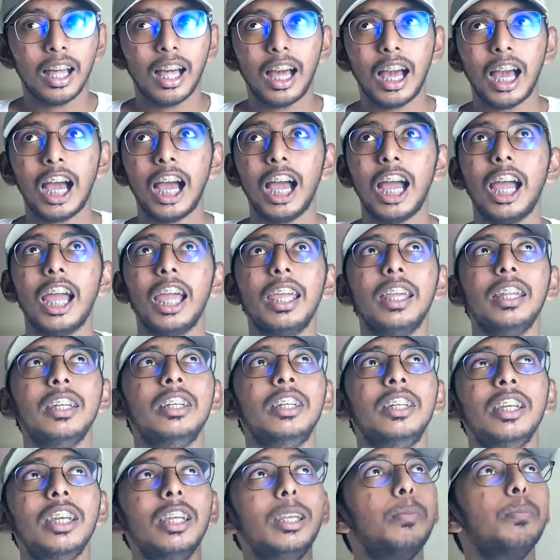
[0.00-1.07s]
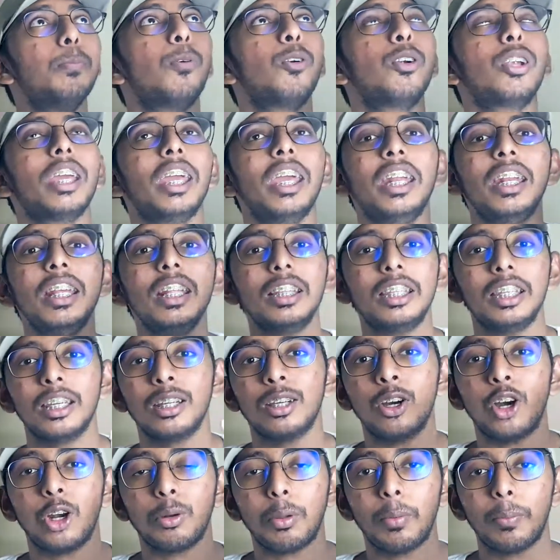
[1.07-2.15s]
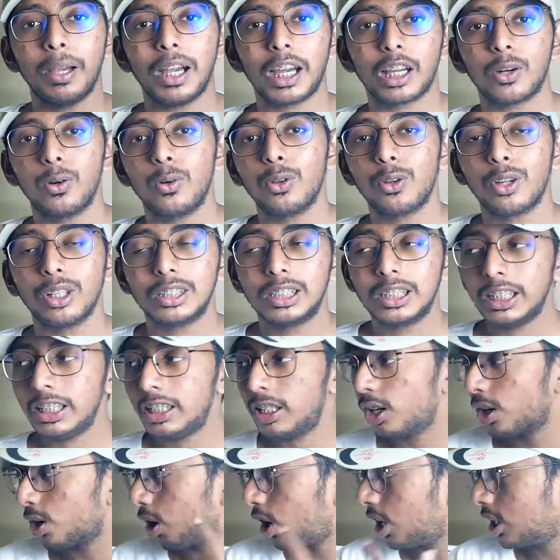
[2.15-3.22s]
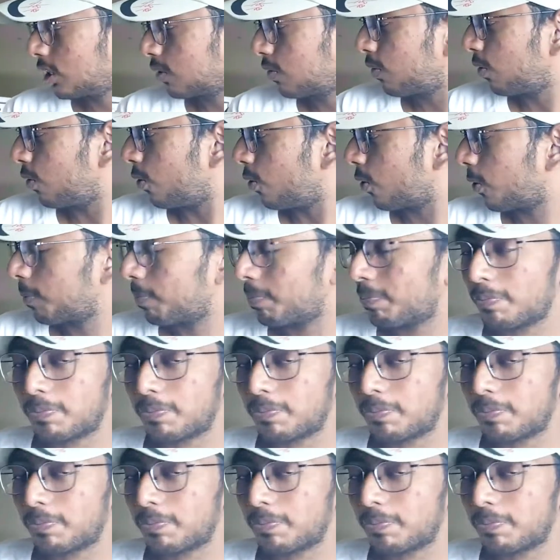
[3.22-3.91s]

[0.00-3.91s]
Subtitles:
I didn't put anything on my background. You can see the noise floor.